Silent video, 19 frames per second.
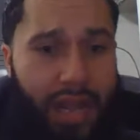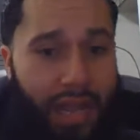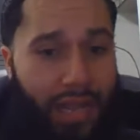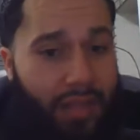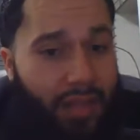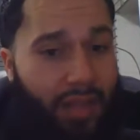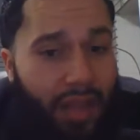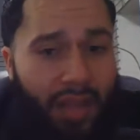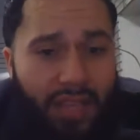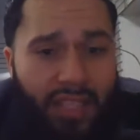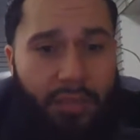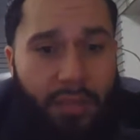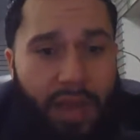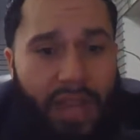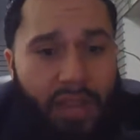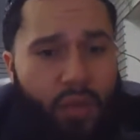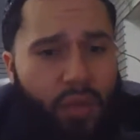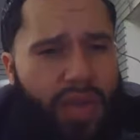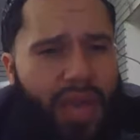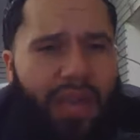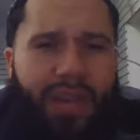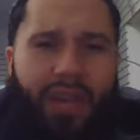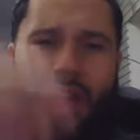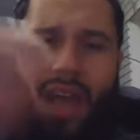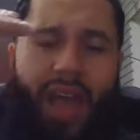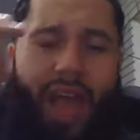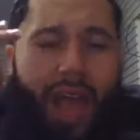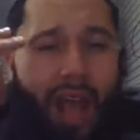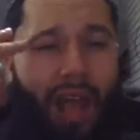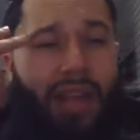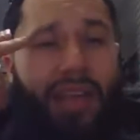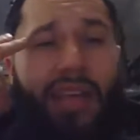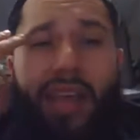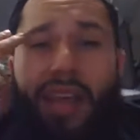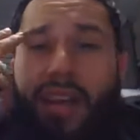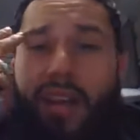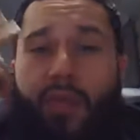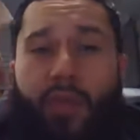It does, man. You can't live. I
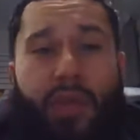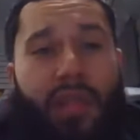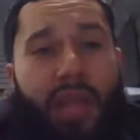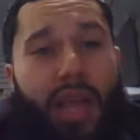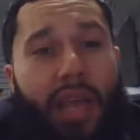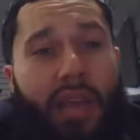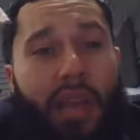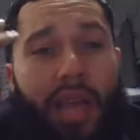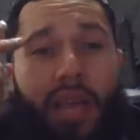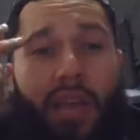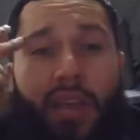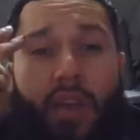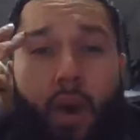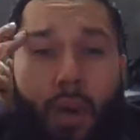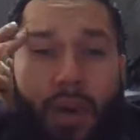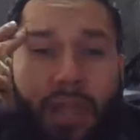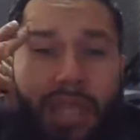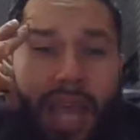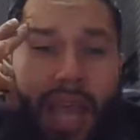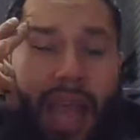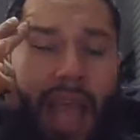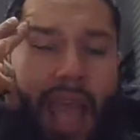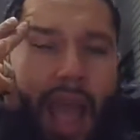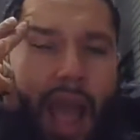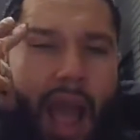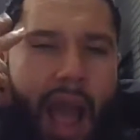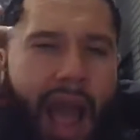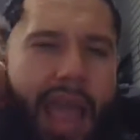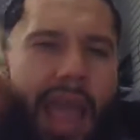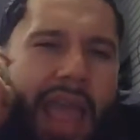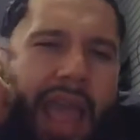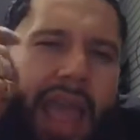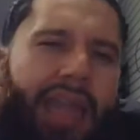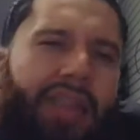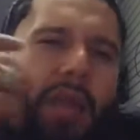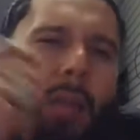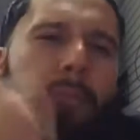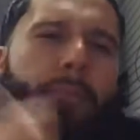can't live with that. Like knowing that I
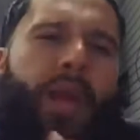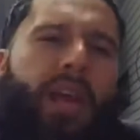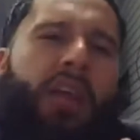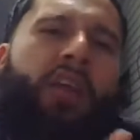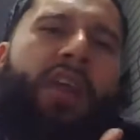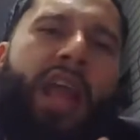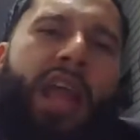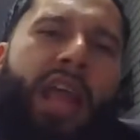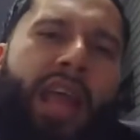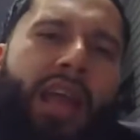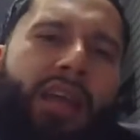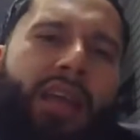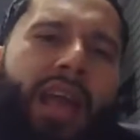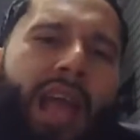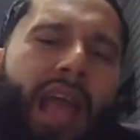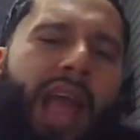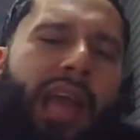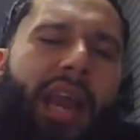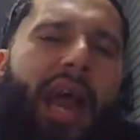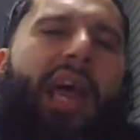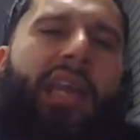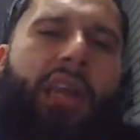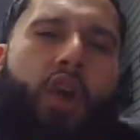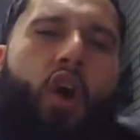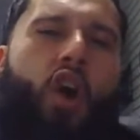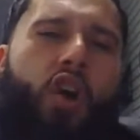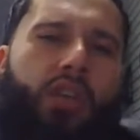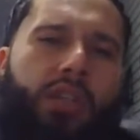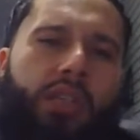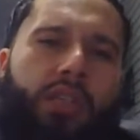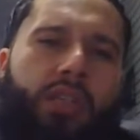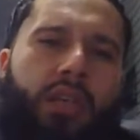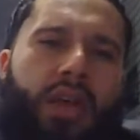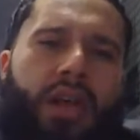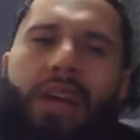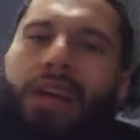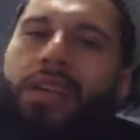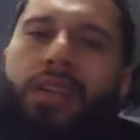had the better hand and I lost.
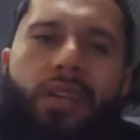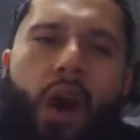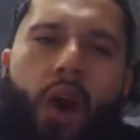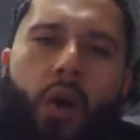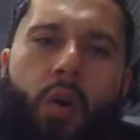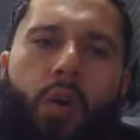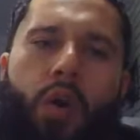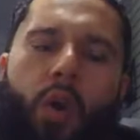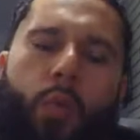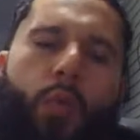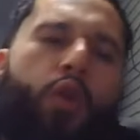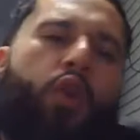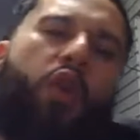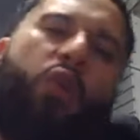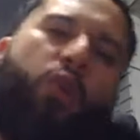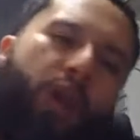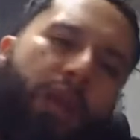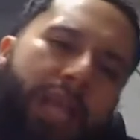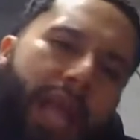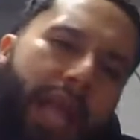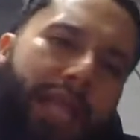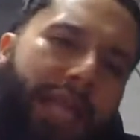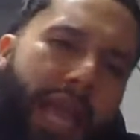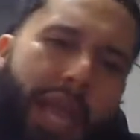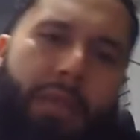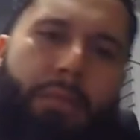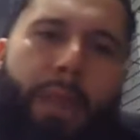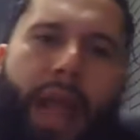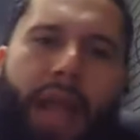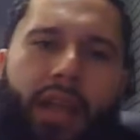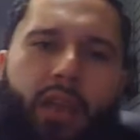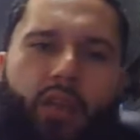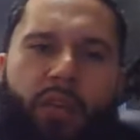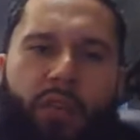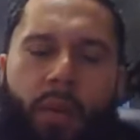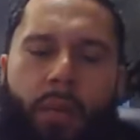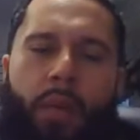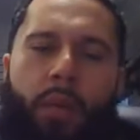No, we're gonna run that game back.
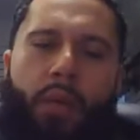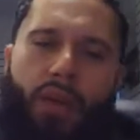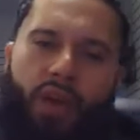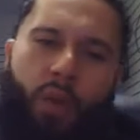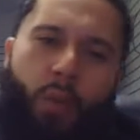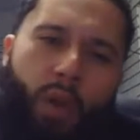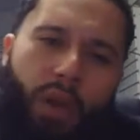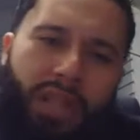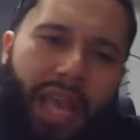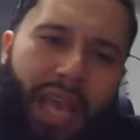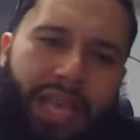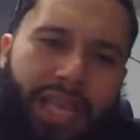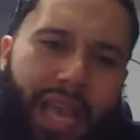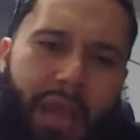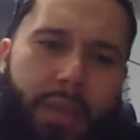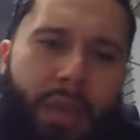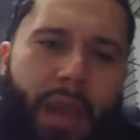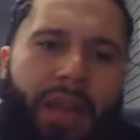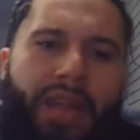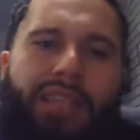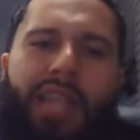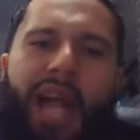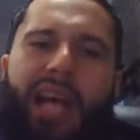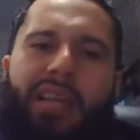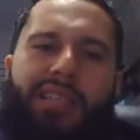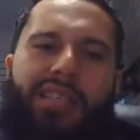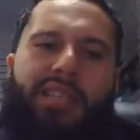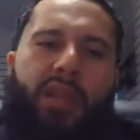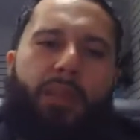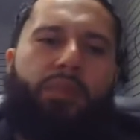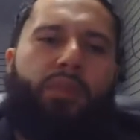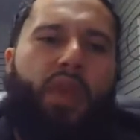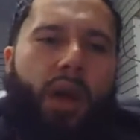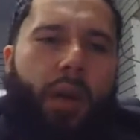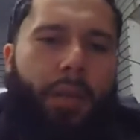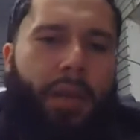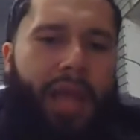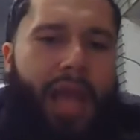You feel me? We're gonna run that game back because I
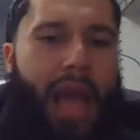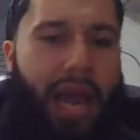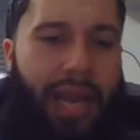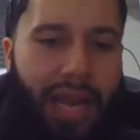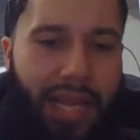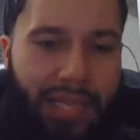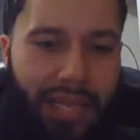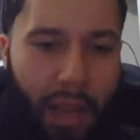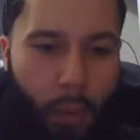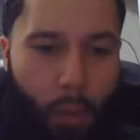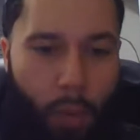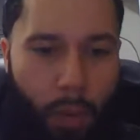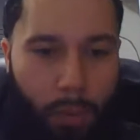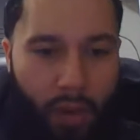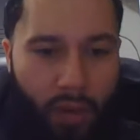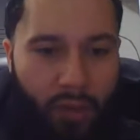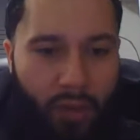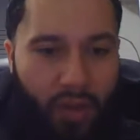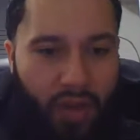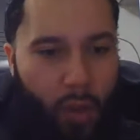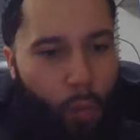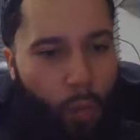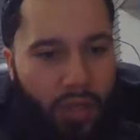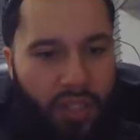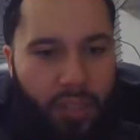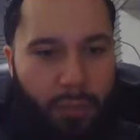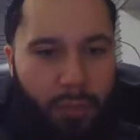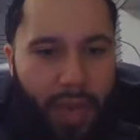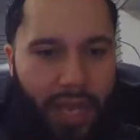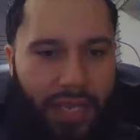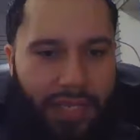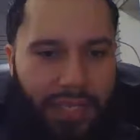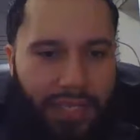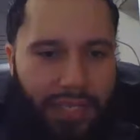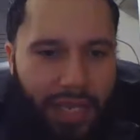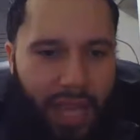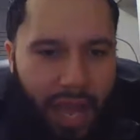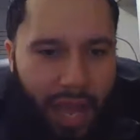slipped up. I let that one motherfucking one
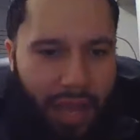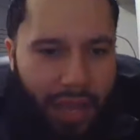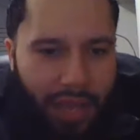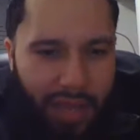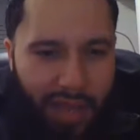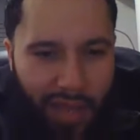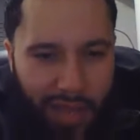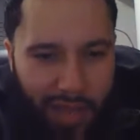space slide.